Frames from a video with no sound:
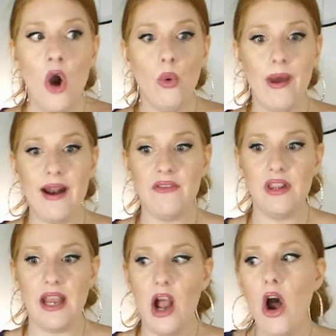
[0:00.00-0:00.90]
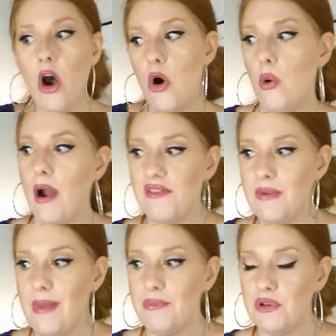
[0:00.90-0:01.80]
Whatever, like, oh, I
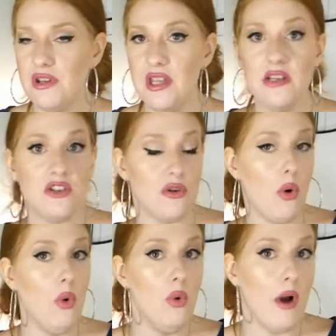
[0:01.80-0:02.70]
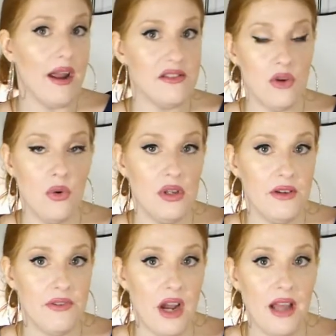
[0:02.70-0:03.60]
remembered this, or oh, I totally
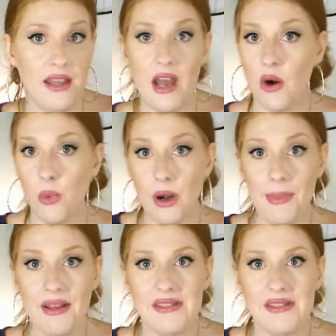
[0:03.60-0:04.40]
forgot that, or what about